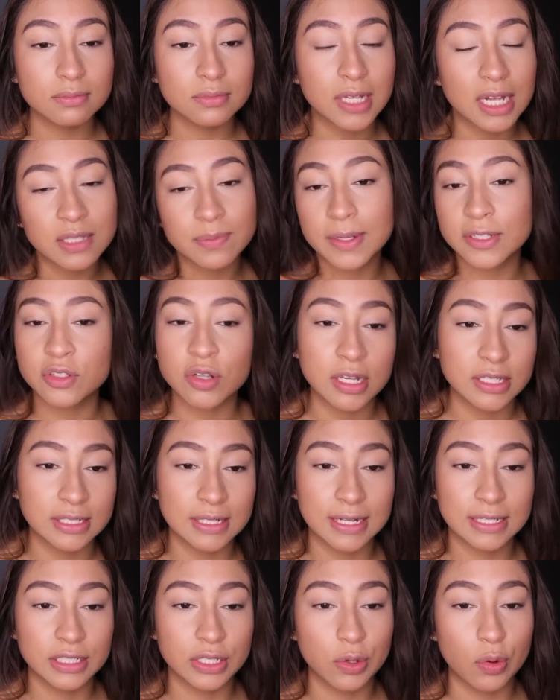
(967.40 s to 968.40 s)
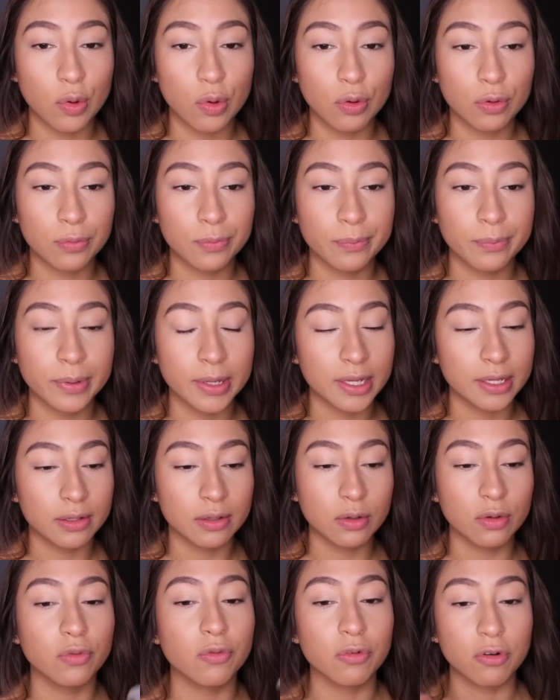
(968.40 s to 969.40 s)
That's my twenty nineteen goal,
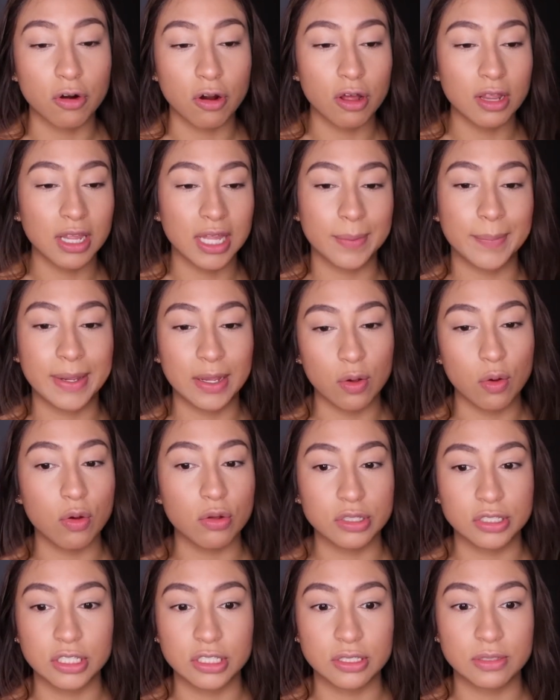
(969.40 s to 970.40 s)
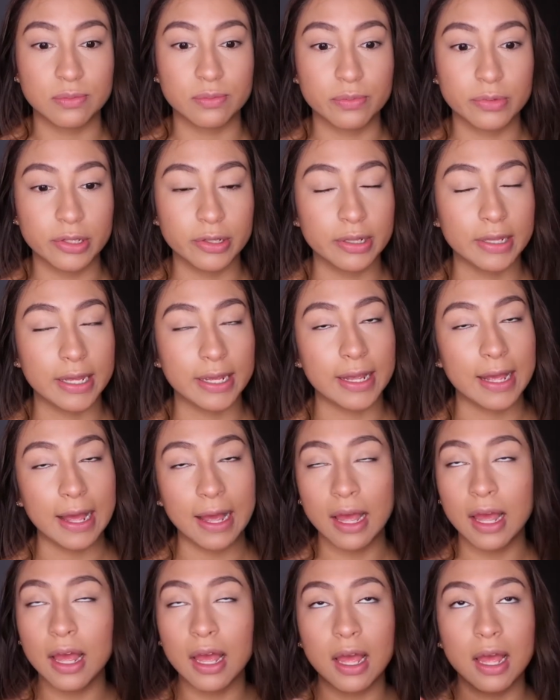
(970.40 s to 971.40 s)
but overall like my goal is just to like
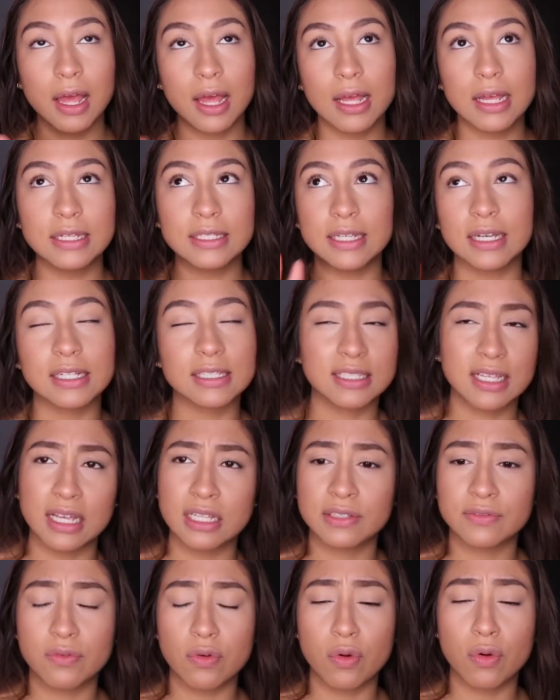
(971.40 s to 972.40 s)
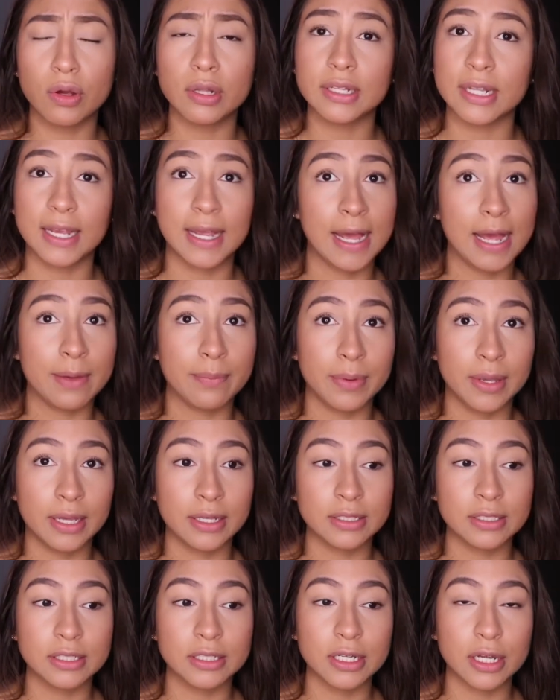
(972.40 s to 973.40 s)
successful and like happy
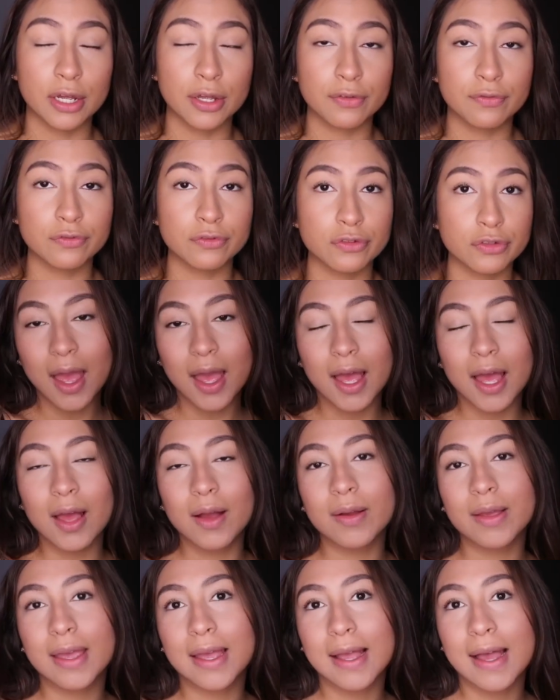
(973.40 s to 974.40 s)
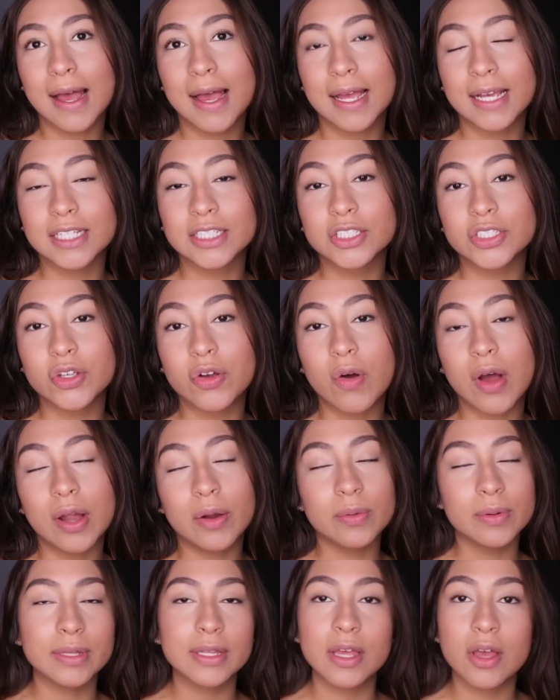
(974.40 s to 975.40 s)
and stuff. Okay guys, so
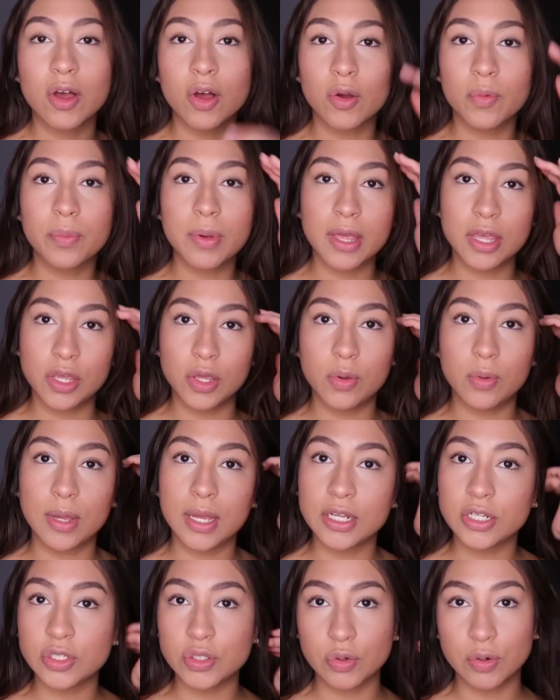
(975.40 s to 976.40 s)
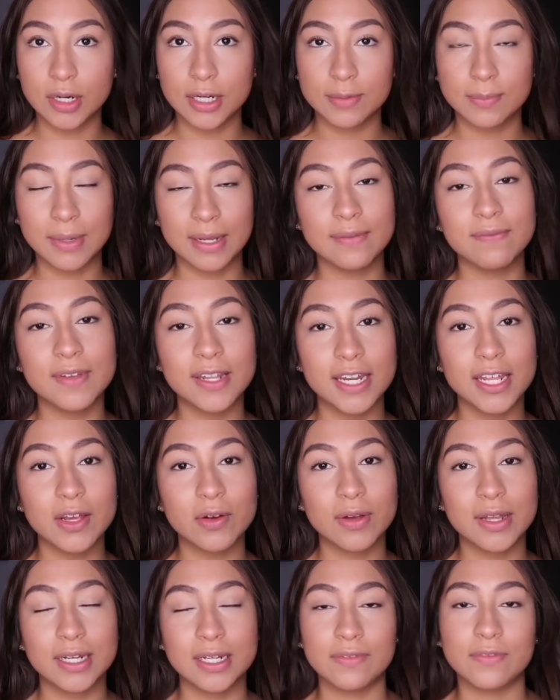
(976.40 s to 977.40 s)
I really hope you enjoyed my
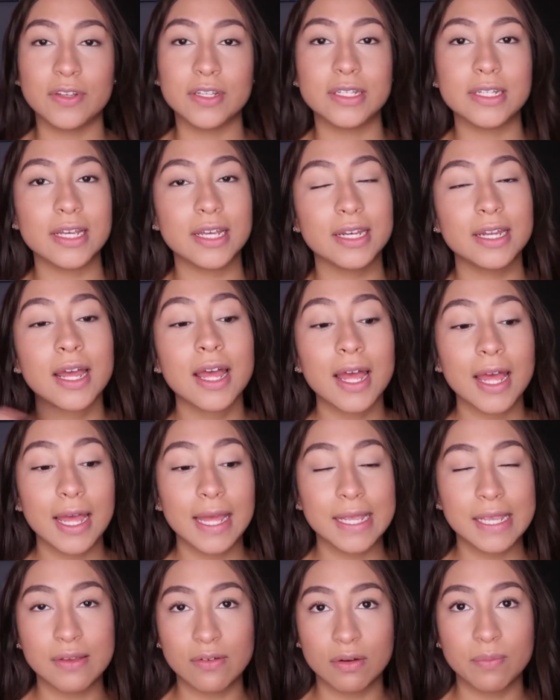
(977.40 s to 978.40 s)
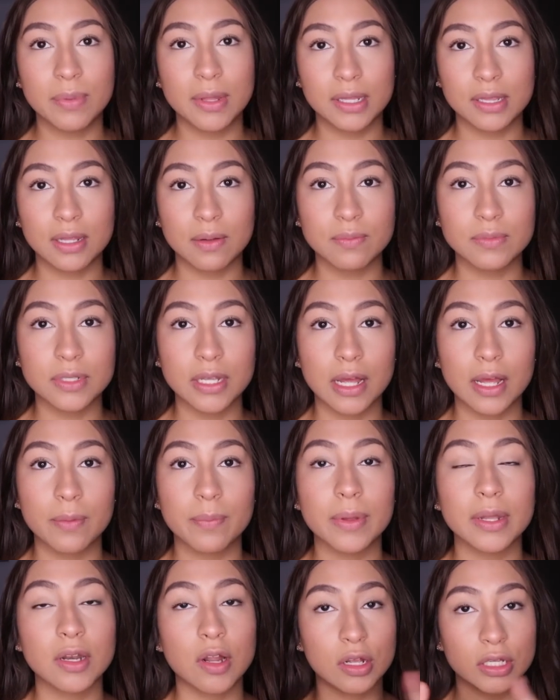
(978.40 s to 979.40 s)
video, and if you did, give it a big thumbs
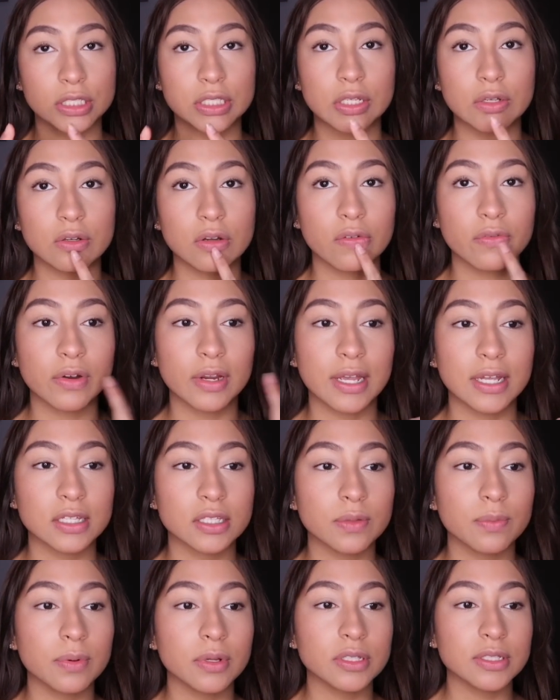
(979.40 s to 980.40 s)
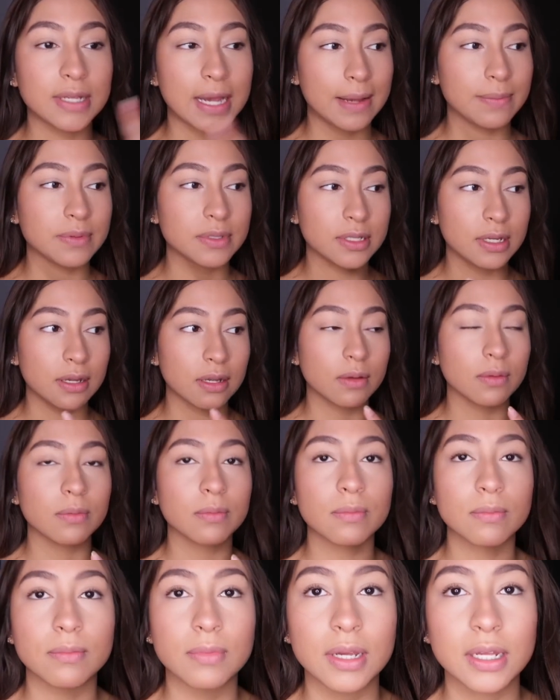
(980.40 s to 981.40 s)
up. And also don't forget to put chapstick.
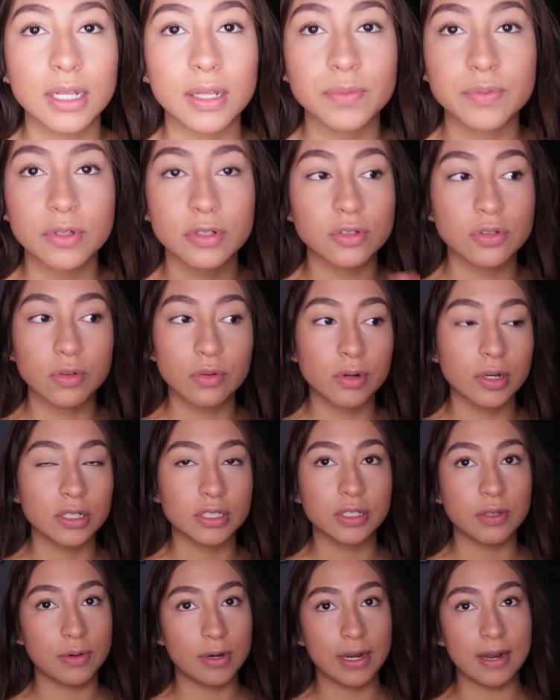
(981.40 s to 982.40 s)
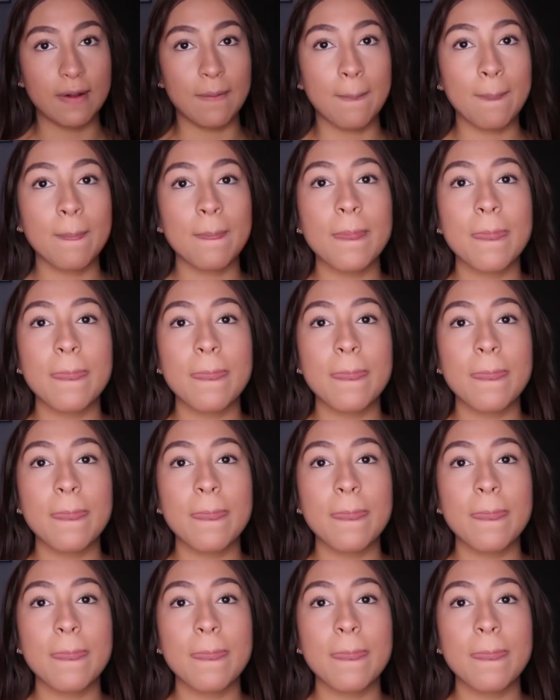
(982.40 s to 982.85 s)
My lips are so crusty right now.